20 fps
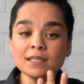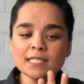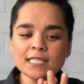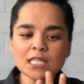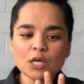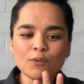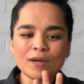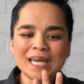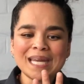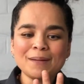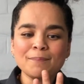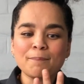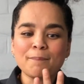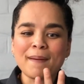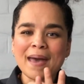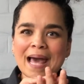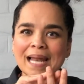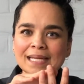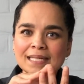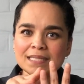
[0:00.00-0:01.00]
so it
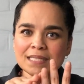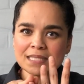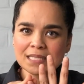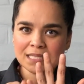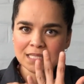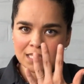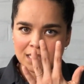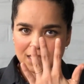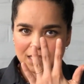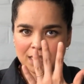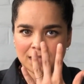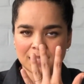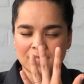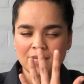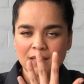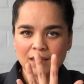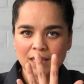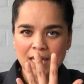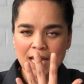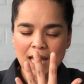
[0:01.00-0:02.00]
balances
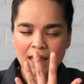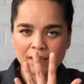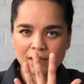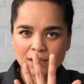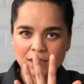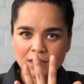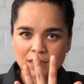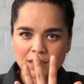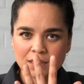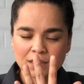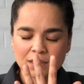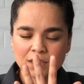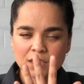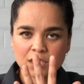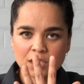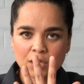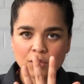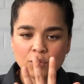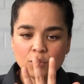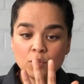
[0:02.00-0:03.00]
the others,
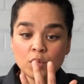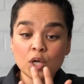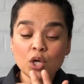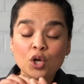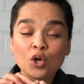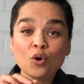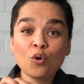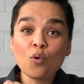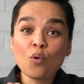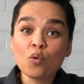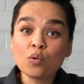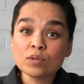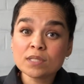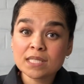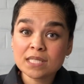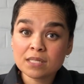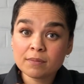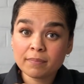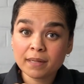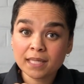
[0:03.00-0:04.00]
so core
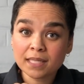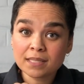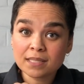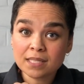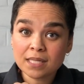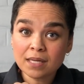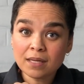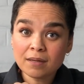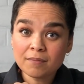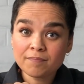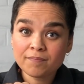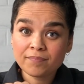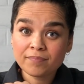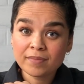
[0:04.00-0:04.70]
stability.